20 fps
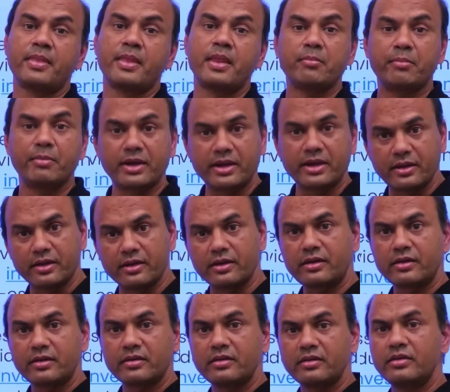But
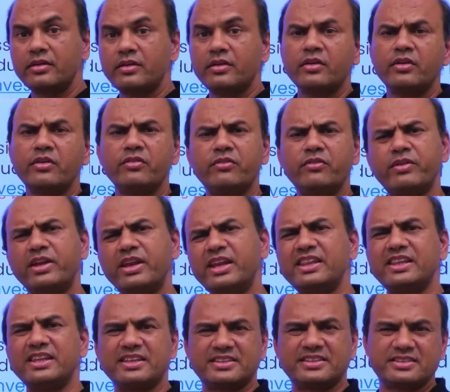here, very
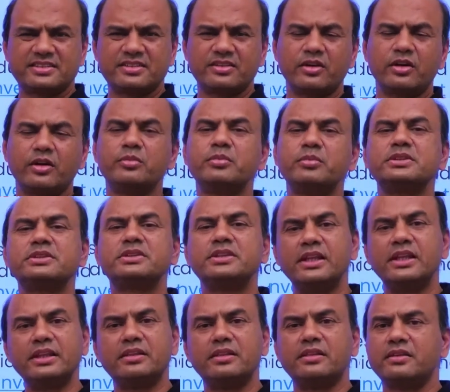less, almost
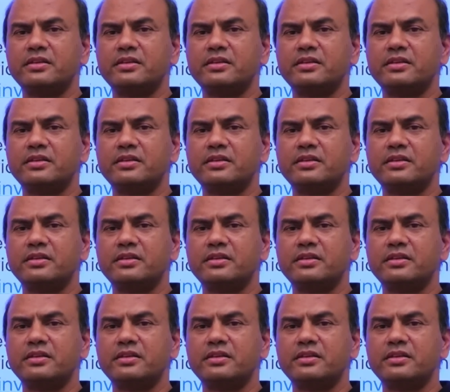nil.